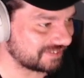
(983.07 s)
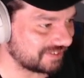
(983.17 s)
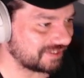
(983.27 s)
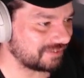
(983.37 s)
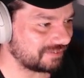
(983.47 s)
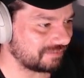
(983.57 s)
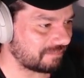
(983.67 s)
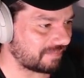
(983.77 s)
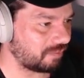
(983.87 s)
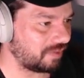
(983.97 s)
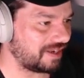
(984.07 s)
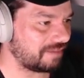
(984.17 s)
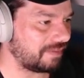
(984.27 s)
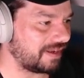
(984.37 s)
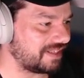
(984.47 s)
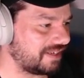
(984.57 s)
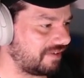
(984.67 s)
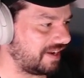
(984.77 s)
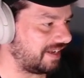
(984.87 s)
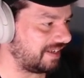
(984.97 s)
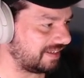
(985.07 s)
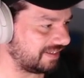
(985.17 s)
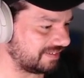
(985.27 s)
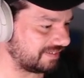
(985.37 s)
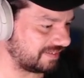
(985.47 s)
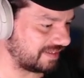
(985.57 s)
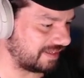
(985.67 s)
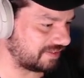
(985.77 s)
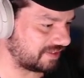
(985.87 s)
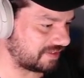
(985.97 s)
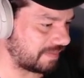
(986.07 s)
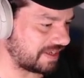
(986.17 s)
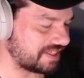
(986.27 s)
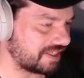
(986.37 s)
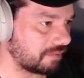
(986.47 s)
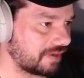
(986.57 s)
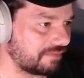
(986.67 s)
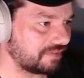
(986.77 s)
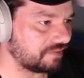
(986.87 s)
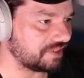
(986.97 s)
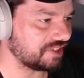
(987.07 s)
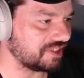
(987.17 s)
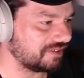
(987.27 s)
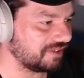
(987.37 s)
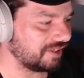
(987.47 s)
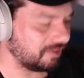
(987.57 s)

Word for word: so when I apply the grain, the, just matching the grain from the original,